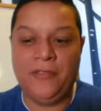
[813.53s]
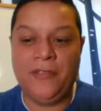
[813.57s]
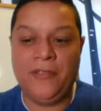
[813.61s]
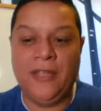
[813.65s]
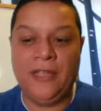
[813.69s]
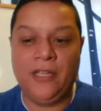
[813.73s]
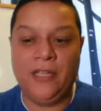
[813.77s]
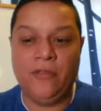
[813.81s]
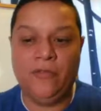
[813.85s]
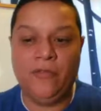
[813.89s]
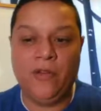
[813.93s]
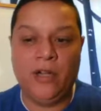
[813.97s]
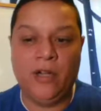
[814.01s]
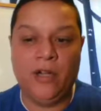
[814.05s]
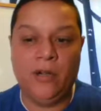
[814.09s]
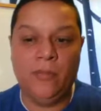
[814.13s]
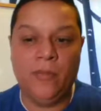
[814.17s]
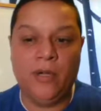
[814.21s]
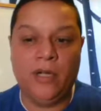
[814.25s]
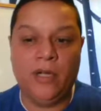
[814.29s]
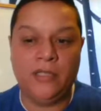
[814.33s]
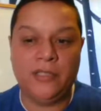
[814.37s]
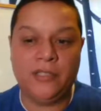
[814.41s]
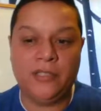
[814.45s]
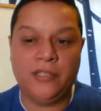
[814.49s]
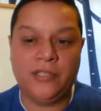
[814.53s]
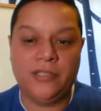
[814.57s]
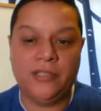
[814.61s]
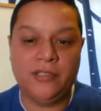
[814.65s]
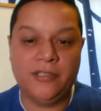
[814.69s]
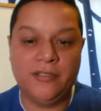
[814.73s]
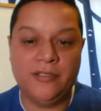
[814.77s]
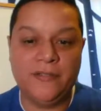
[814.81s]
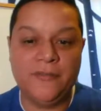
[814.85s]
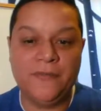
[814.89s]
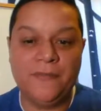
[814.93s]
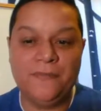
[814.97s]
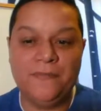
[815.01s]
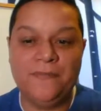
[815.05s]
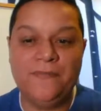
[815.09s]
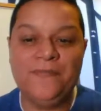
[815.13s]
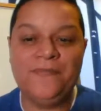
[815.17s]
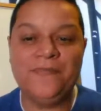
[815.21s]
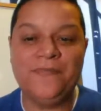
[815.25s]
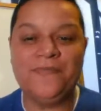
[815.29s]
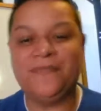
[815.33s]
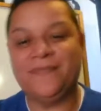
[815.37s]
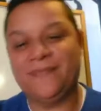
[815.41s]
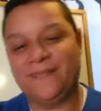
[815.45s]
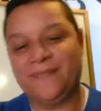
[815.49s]
thank you very much.
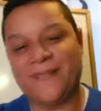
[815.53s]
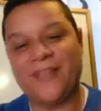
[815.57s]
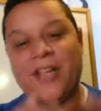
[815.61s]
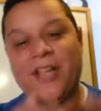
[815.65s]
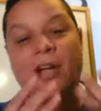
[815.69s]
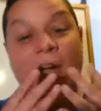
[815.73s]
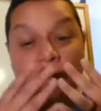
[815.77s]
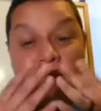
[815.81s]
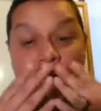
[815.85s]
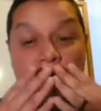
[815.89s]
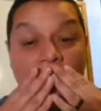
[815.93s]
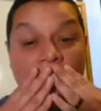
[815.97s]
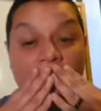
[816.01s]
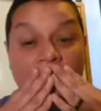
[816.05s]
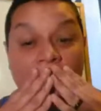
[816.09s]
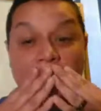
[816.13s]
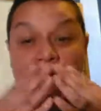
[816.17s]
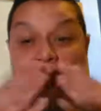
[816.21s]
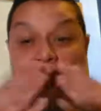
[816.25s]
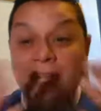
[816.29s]
Oh,